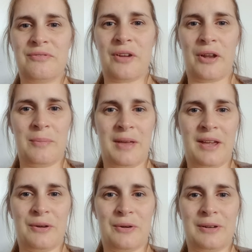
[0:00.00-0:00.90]
follow
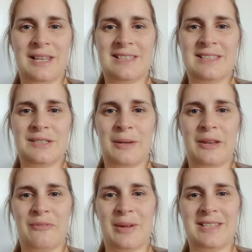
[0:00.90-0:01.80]
me or listen to
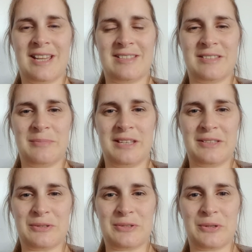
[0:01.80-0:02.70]
any of my
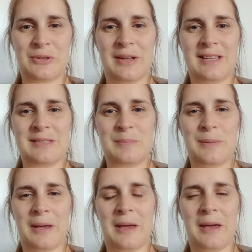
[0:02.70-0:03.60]
testimonies or stories.
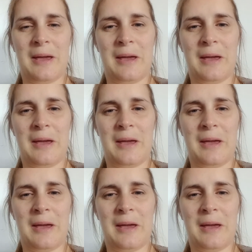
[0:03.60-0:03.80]
But